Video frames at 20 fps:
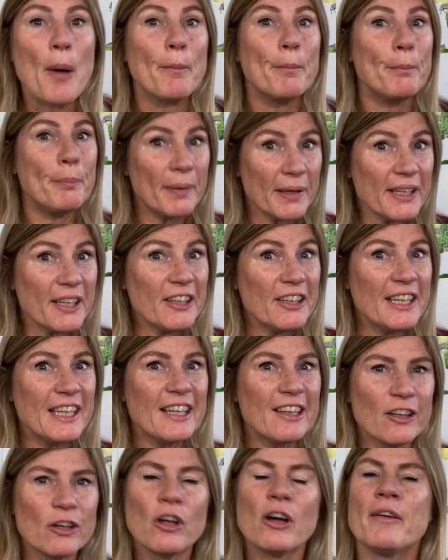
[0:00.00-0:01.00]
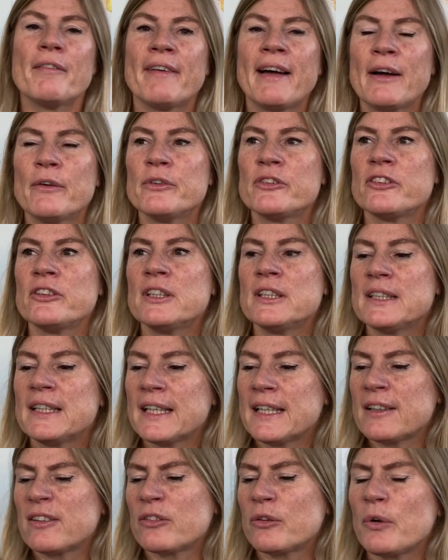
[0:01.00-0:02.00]
But you need a lot of hours in the
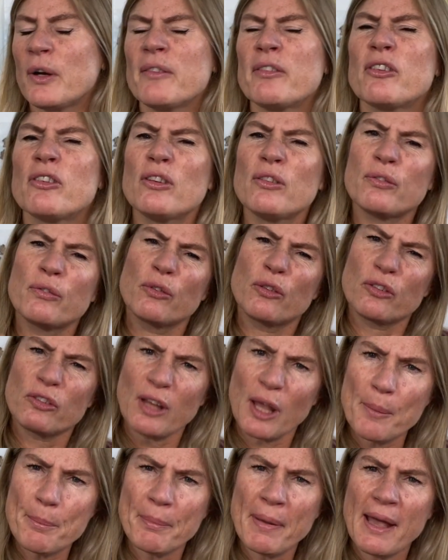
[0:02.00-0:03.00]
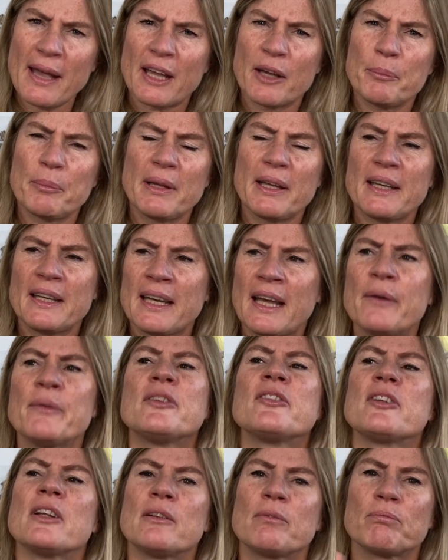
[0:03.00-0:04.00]
day. So I've sort of stepped back a bit now and
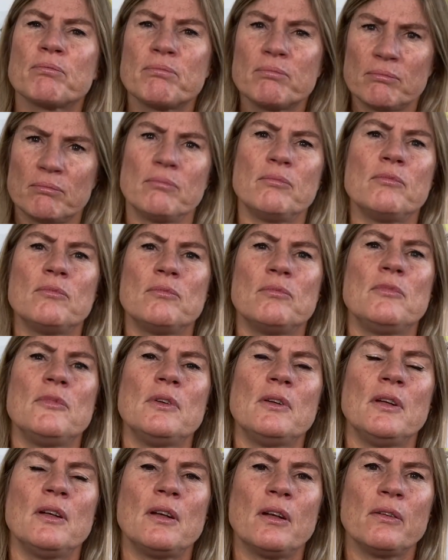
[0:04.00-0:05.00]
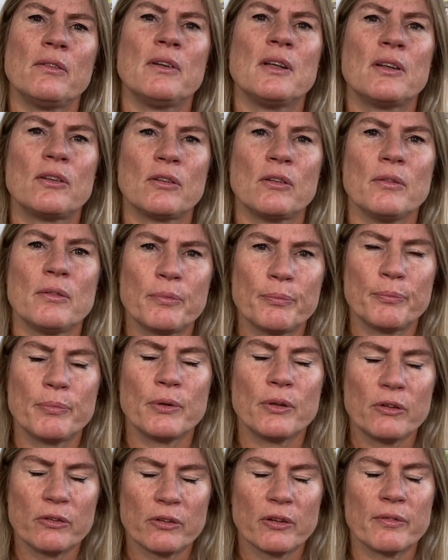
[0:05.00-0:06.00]
said, you don't need to put
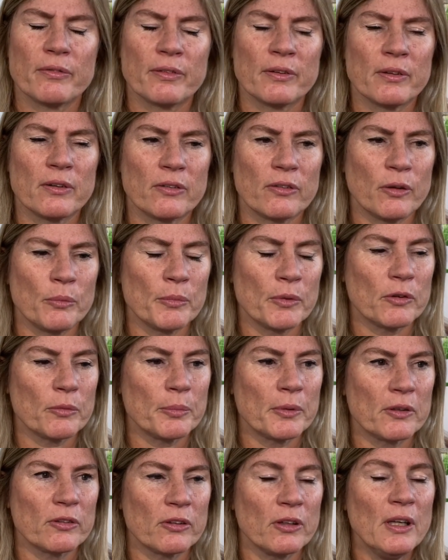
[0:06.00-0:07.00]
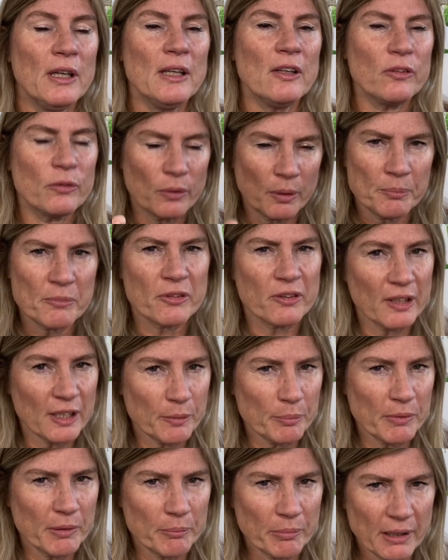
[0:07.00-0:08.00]
yourself under so much pressure. So I'm
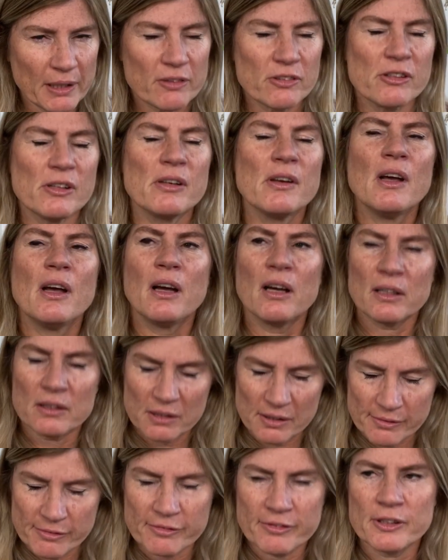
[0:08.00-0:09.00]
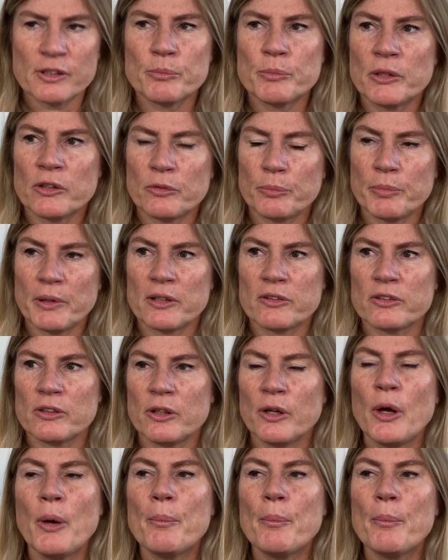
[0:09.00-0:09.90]
sleeping better and I feel much better.